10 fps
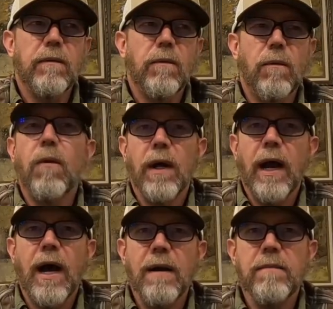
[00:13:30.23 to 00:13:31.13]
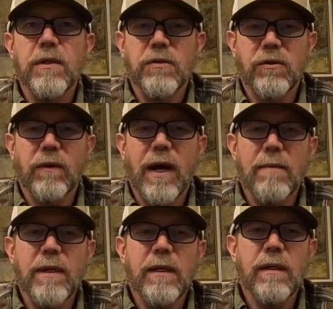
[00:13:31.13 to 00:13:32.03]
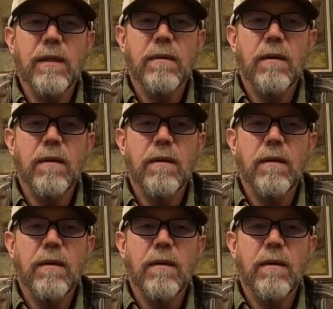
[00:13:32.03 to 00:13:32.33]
what I'm describing,